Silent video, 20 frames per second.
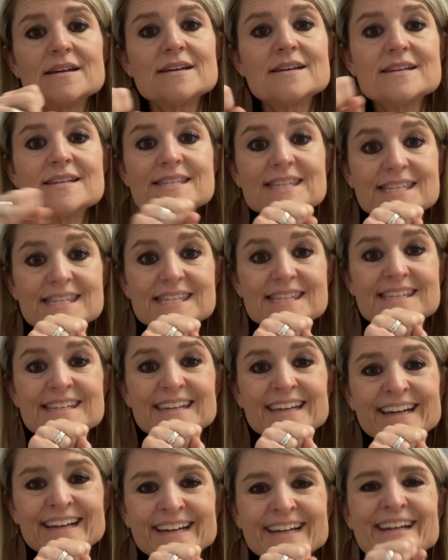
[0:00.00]
s,
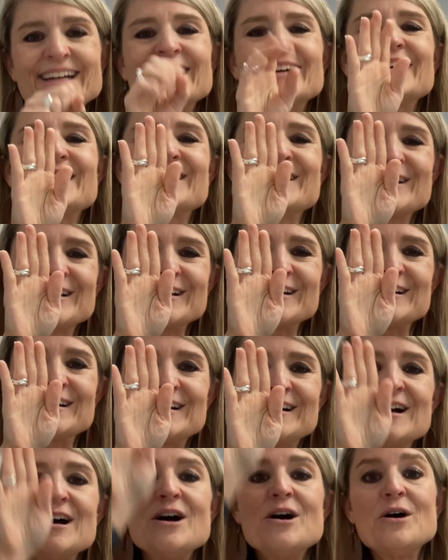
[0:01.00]
k,
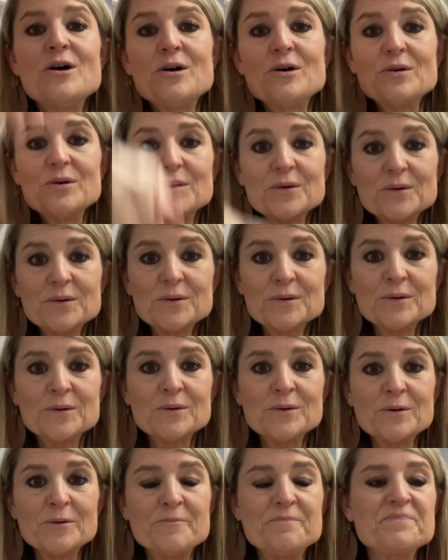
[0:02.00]

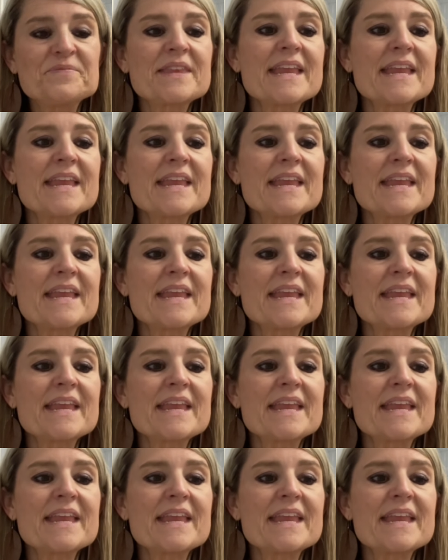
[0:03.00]
ol.